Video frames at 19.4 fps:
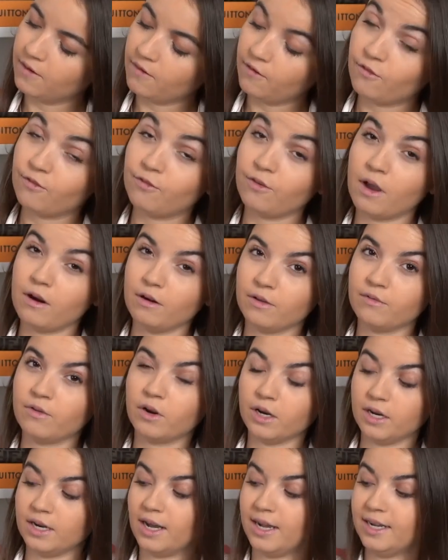
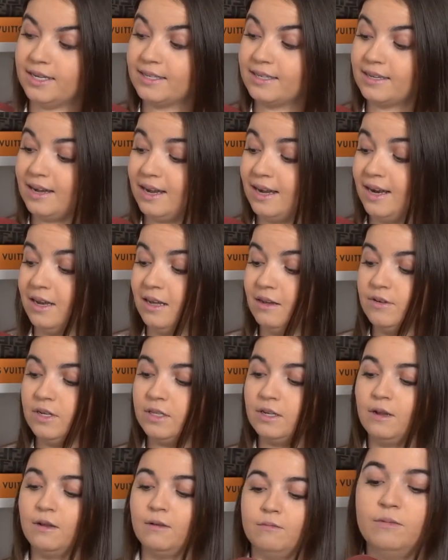Very nice. I love it.